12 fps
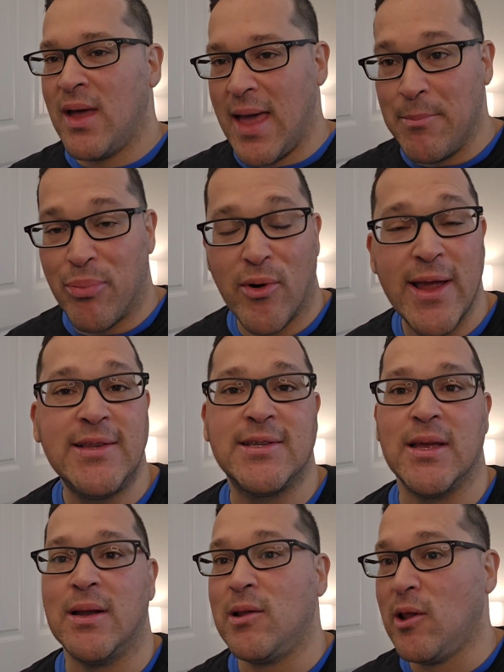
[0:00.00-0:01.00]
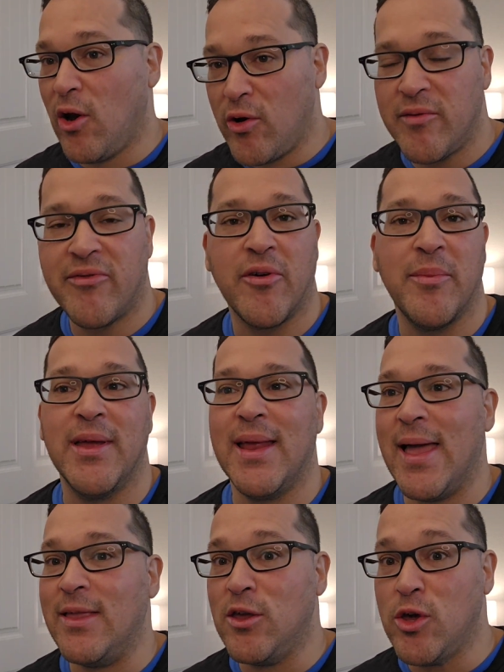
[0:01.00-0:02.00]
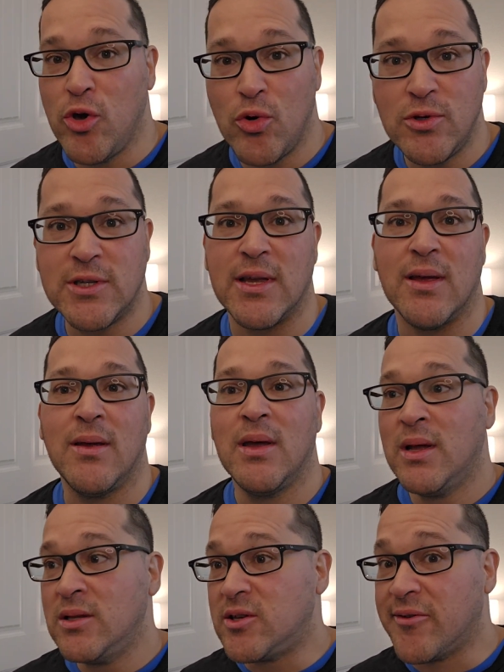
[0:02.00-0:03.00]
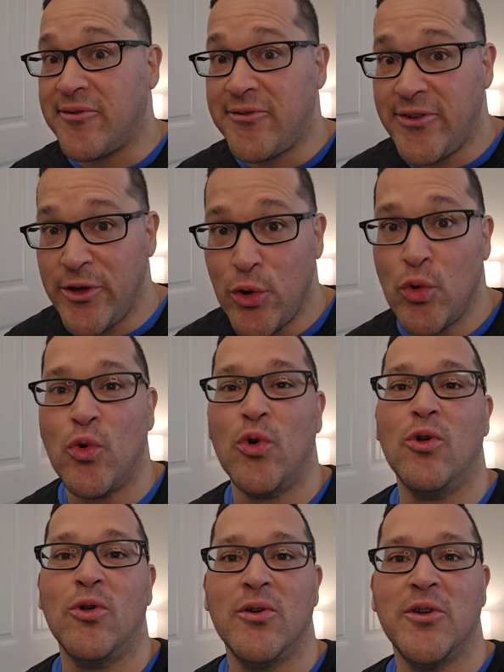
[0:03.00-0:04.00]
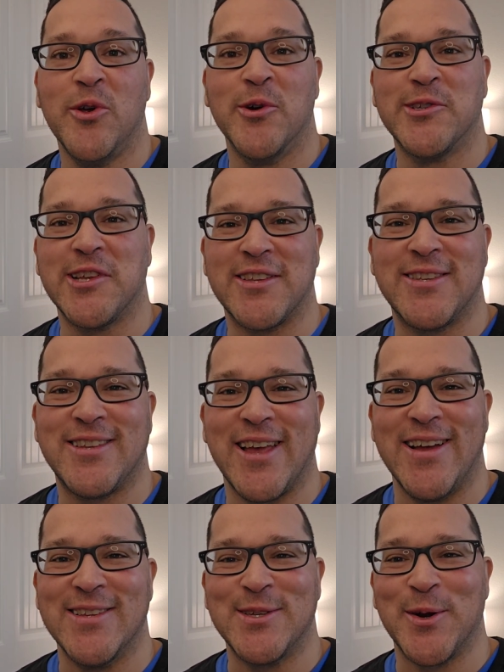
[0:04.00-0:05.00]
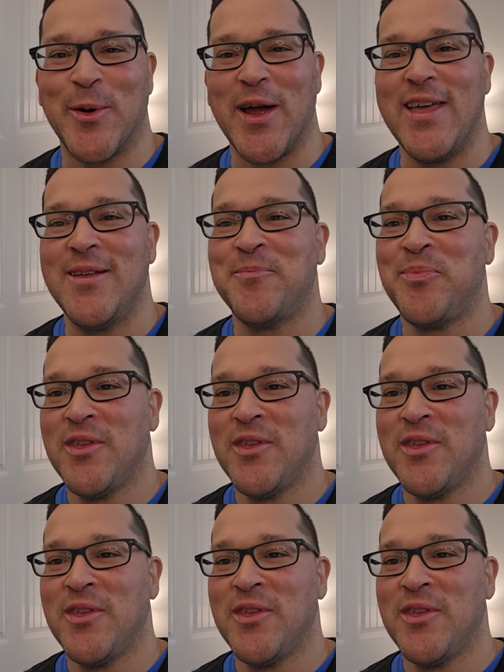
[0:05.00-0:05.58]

Embrace it, learn from it, and use it to fuel your success, all right?